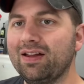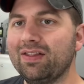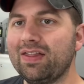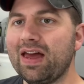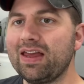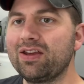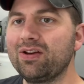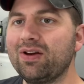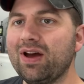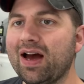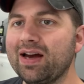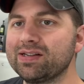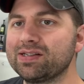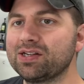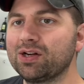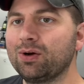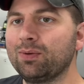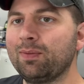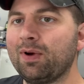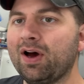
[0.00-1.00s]
Thank you guys
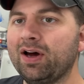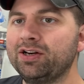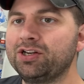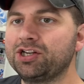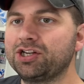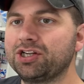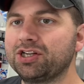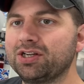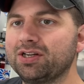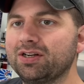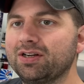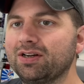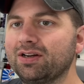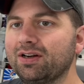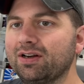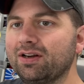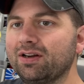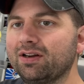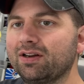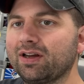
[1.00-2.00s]
so much.
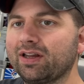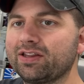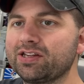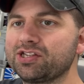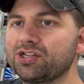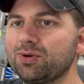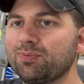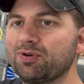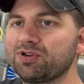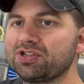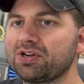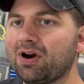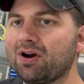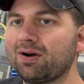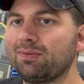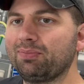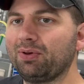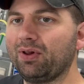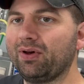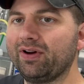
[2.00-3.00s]
Got the
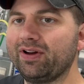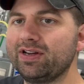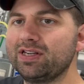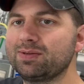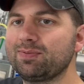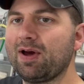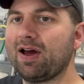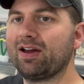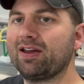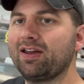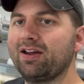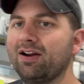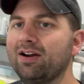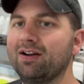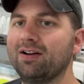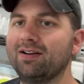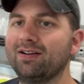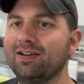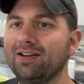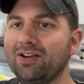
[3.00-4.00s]
superstar employees back
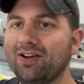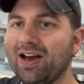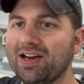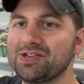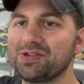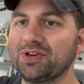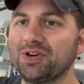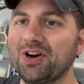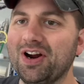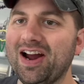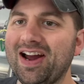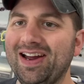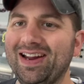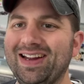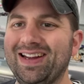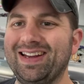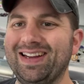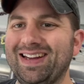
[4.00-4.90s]
here. You guys are great.